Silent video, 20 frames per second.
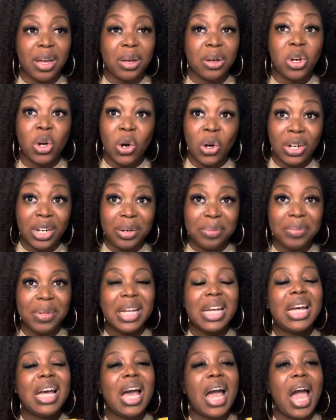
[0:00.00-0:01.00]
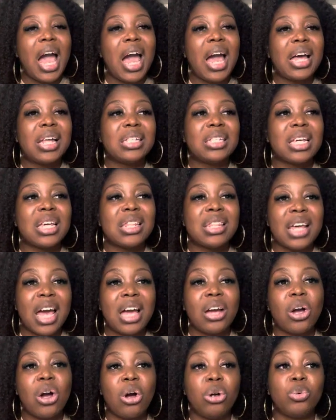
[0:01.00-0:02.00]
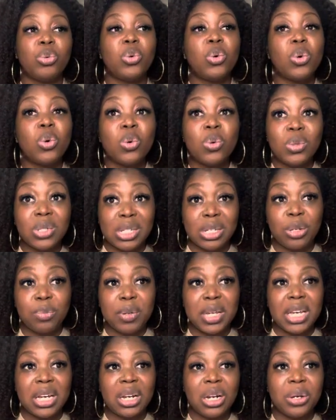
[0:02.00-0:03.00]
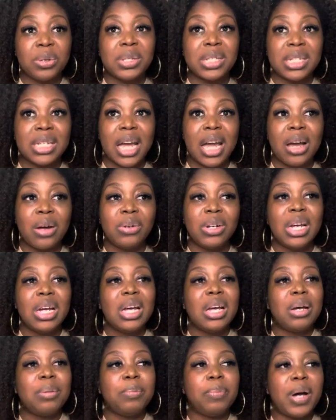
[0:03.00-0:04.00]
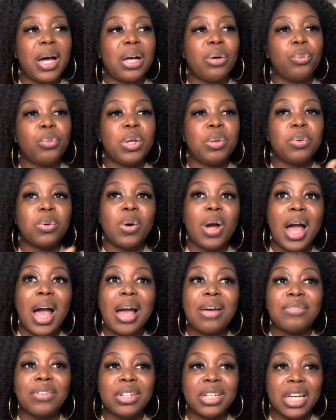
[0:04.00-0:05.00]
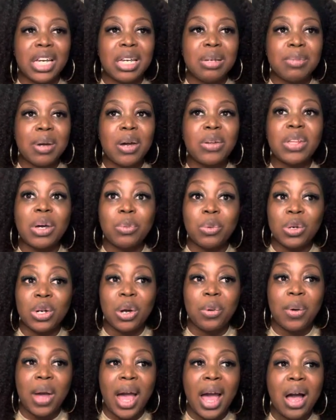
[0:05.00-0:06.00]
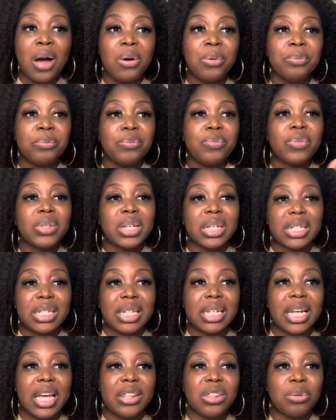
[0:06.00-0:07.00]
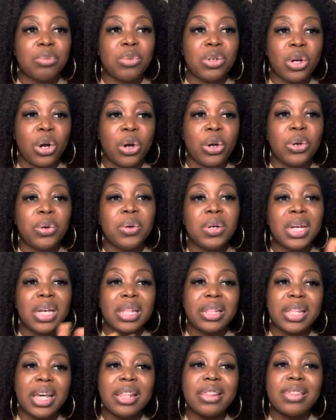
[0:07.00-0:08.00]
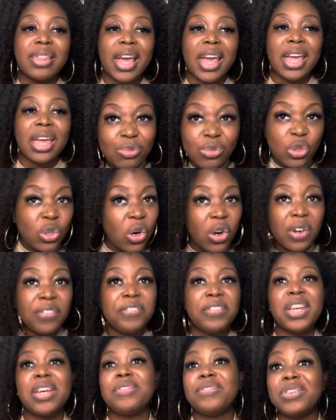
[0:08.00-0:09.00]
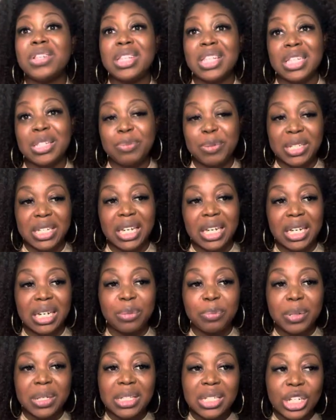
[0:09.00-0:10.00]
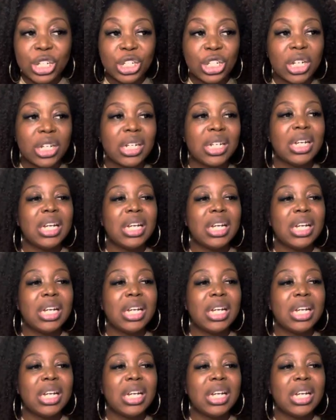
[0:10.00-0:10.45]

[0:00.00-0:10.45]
column, and that card will also be closed down, but we will have an email that will go out to let them know that they're not a fit for this particular position.